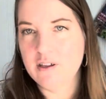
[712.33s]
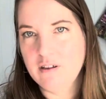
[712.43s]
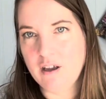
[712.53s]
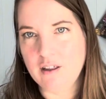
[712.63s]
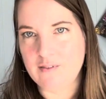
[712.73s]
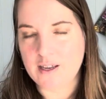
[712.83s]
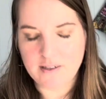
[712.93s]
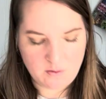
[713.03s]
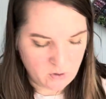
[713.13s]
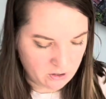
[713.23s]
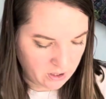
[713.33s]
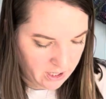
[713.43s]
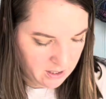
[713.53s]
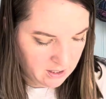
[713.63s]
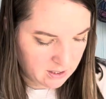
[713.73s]
I love Alice in
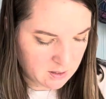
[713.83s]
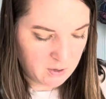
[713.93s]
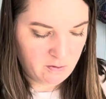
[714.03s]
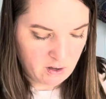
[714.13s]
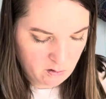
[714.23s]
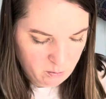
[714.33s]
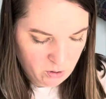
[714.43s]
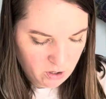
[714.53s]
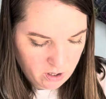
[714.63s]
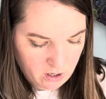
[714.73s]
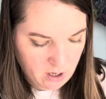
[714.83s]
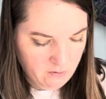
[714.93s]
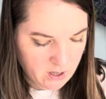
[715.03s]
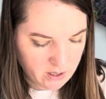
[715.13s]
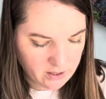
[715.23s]
Wonderland. It's my favorite book of
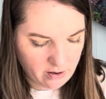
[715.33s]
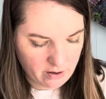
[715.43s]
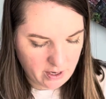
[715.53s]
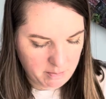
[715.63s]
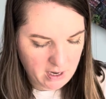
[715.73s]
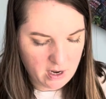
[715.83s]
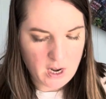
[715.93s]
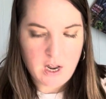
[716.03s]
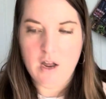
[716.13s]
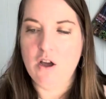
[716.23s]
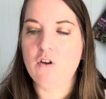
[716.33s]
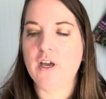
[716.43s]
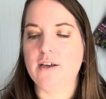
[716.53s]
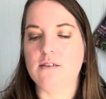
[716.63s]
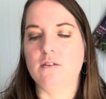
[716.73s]
all time.
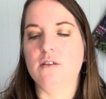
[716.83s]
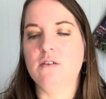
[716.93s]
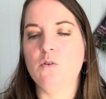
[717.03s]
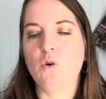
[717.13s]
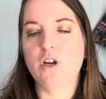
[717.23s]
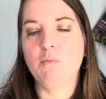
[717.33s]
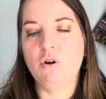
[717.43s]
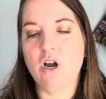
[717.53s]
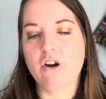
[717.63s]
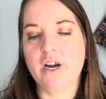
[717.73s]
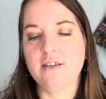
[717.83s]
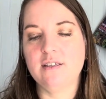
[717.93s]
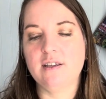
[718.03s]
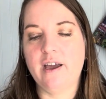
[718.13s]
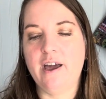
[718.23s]
Okay, so this is a work in progress.
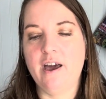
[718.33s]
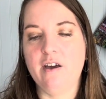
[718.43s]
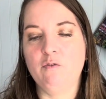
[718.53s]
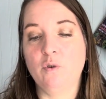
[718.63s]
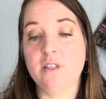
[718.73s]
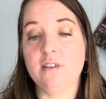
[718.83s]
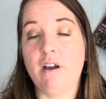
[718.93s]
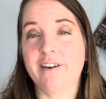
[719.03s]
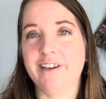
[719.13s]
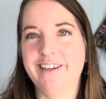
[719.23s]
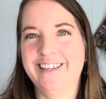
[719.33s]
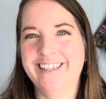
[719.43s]
I have one sock done.